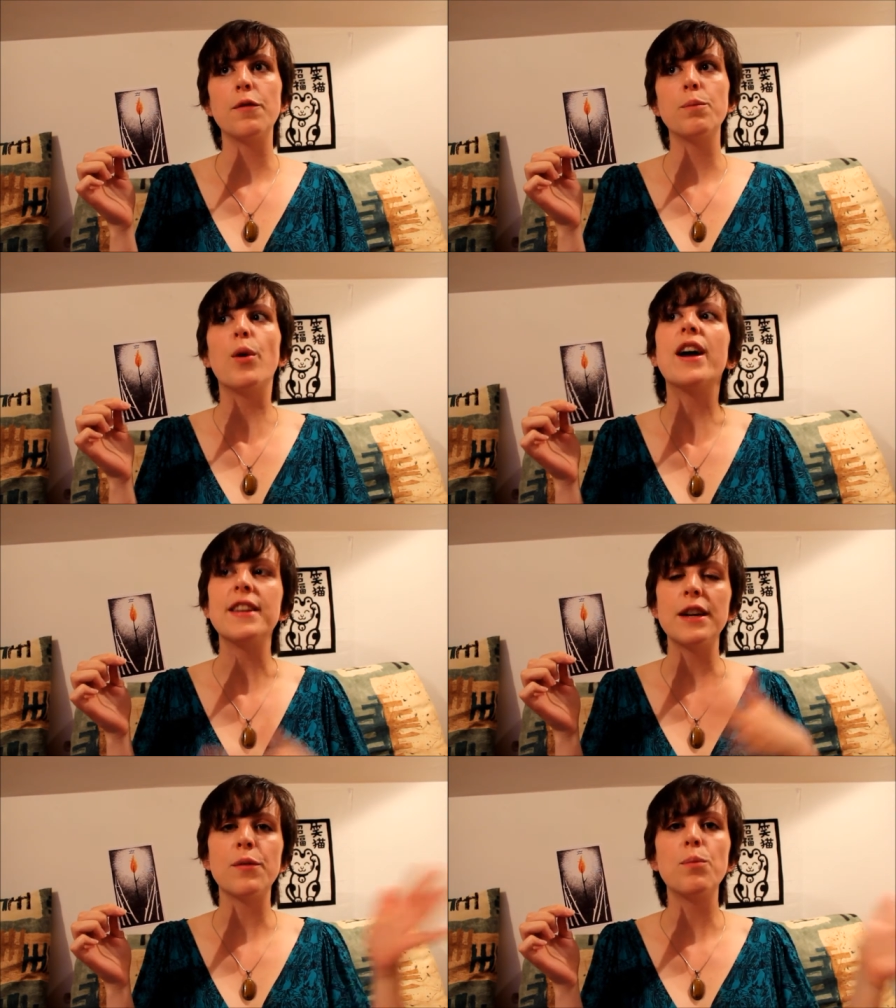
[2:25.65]
went
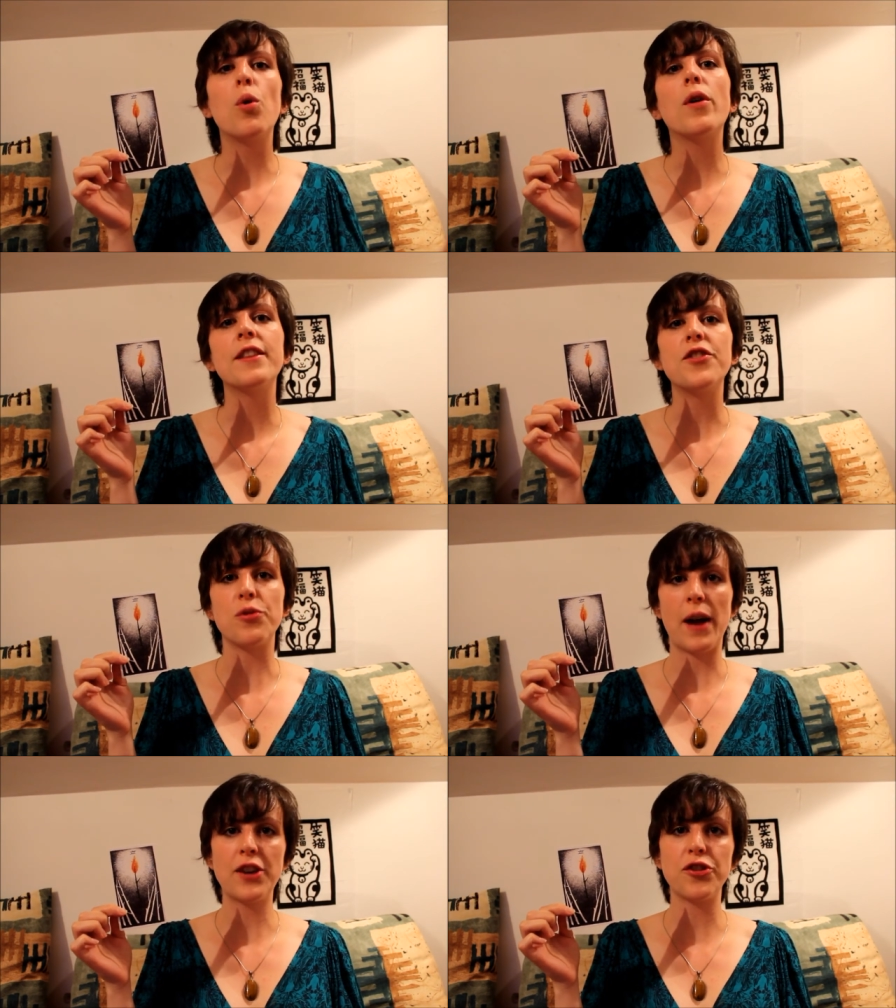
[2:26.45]
even more in the
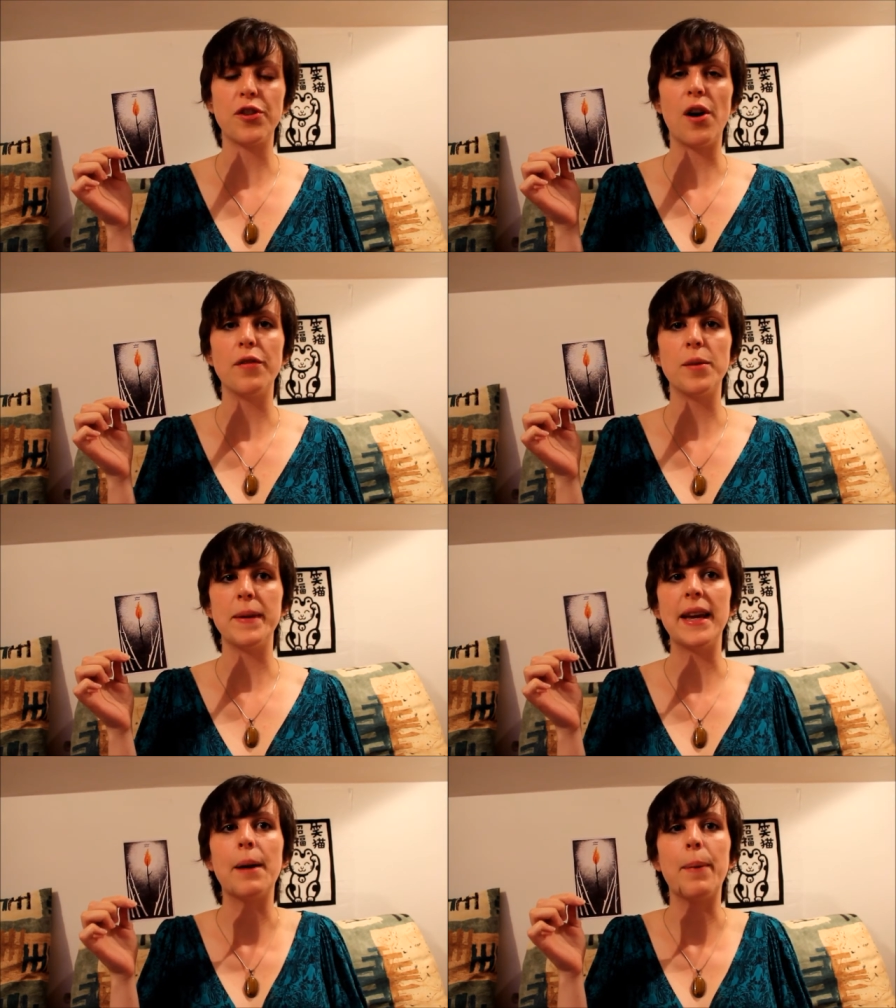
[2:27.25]
direction of it
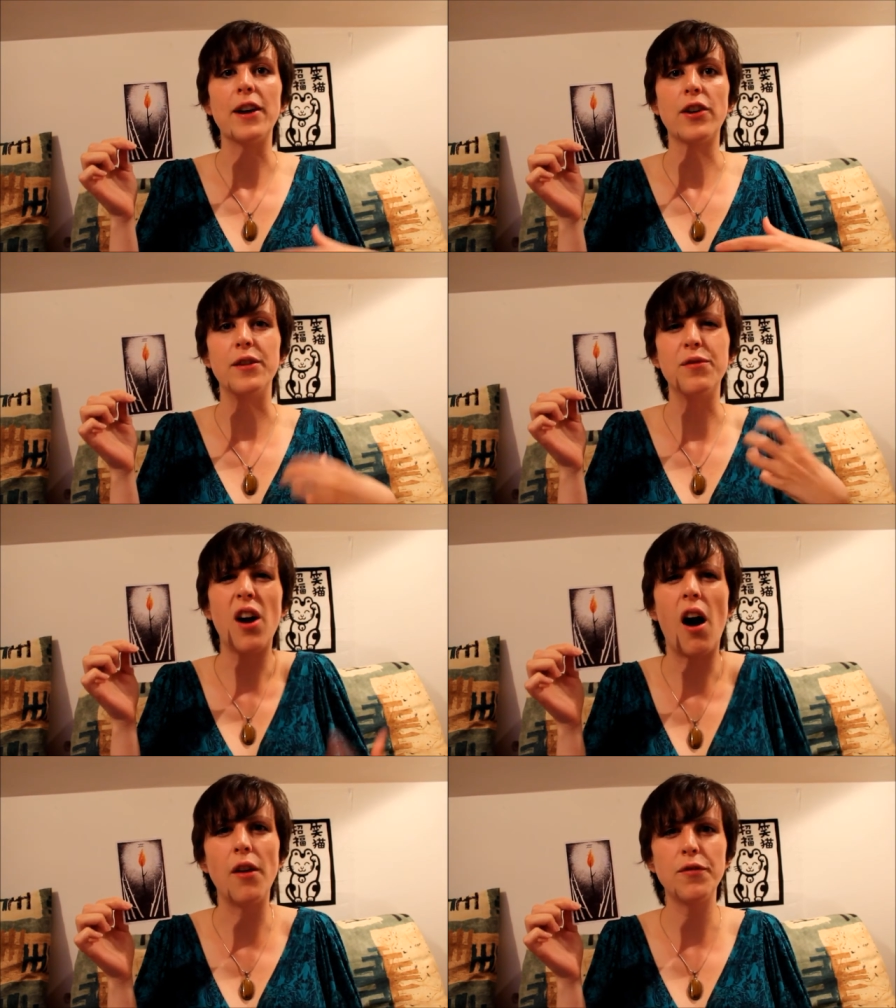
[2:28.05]
being about kind of
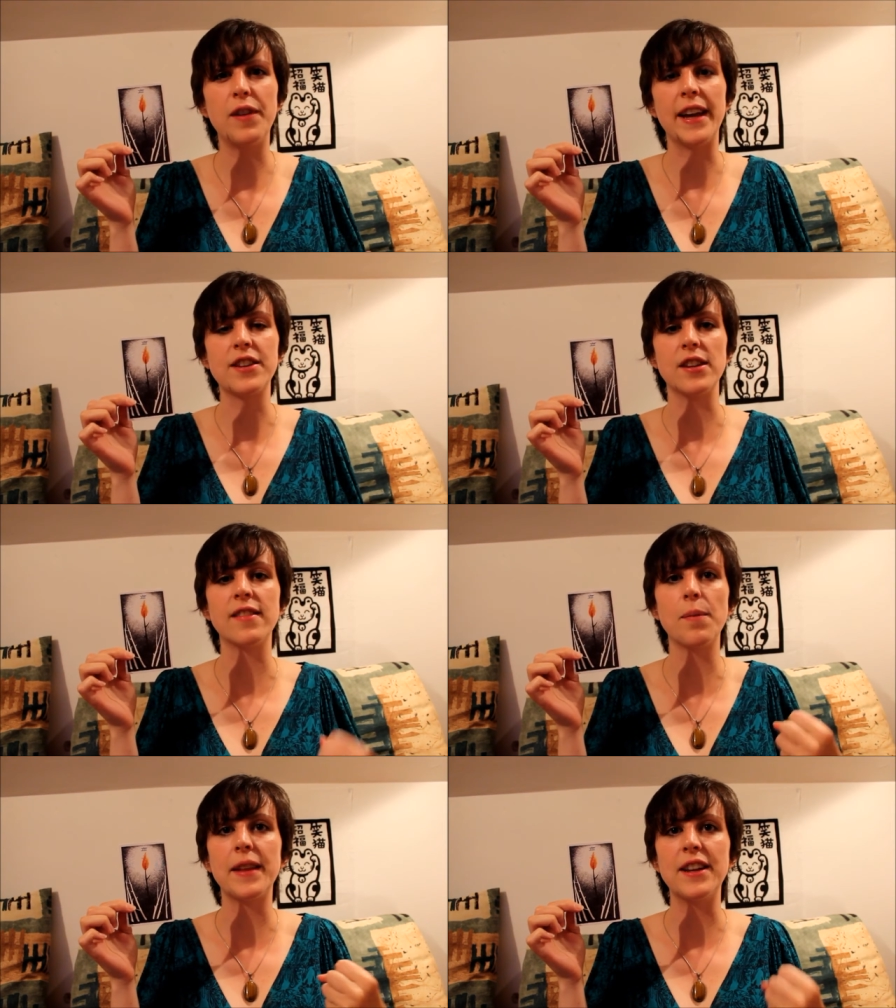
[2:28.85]
conflict and
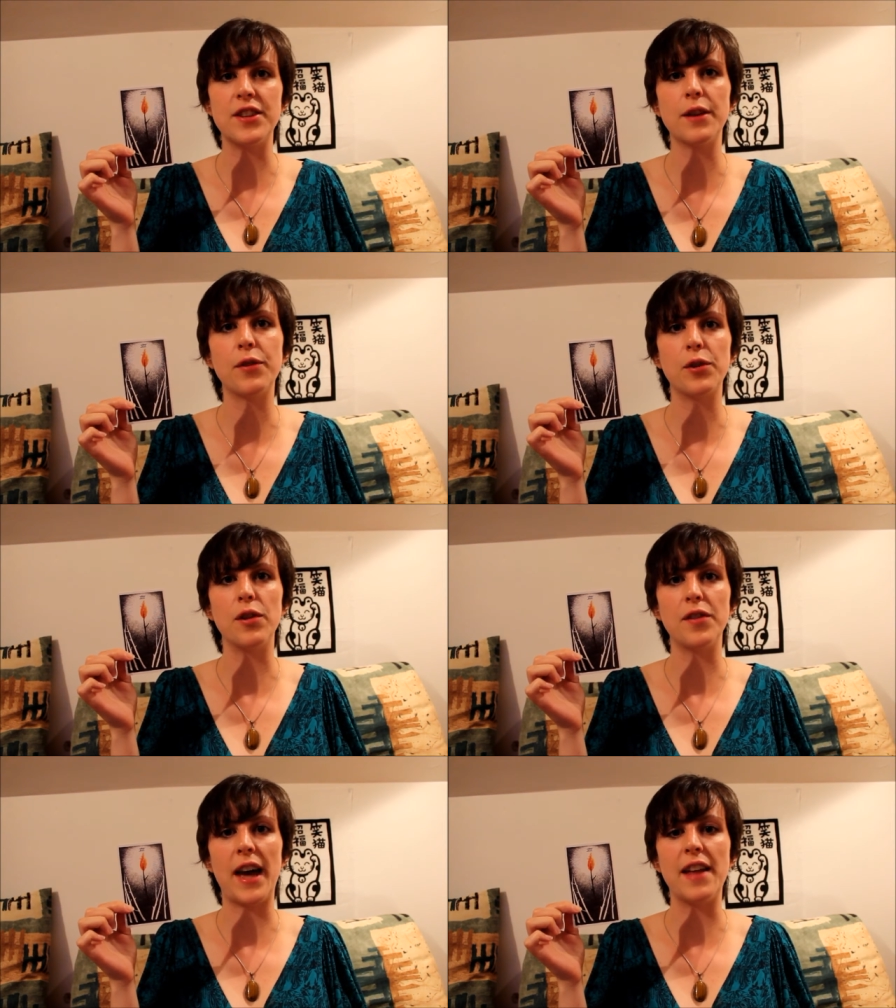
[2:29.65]
something
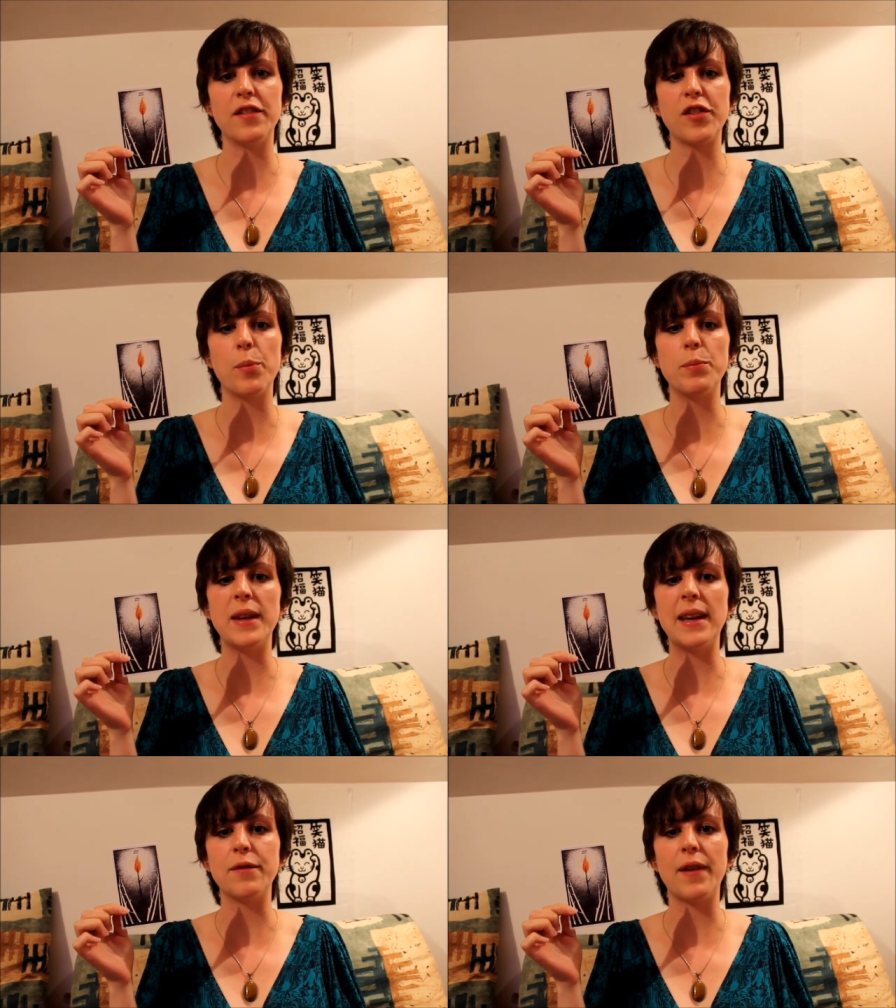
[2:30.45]
difficult and someone
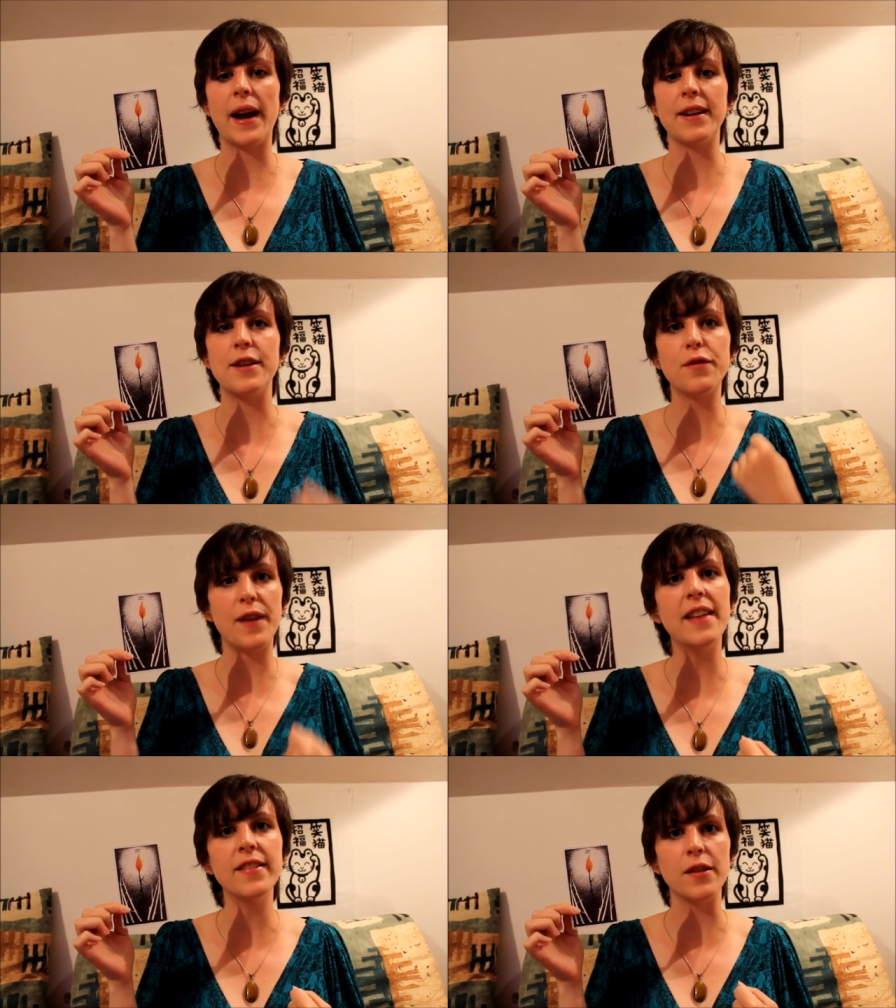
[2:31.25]
being very
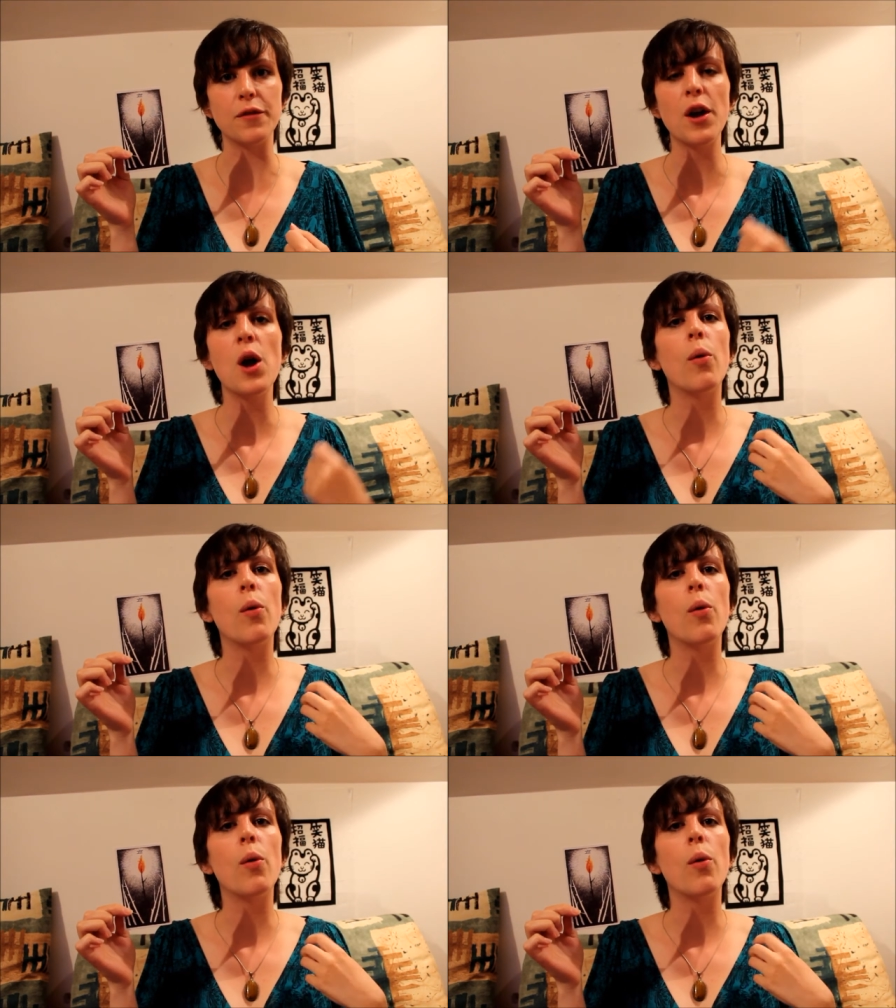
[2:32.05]
defensive.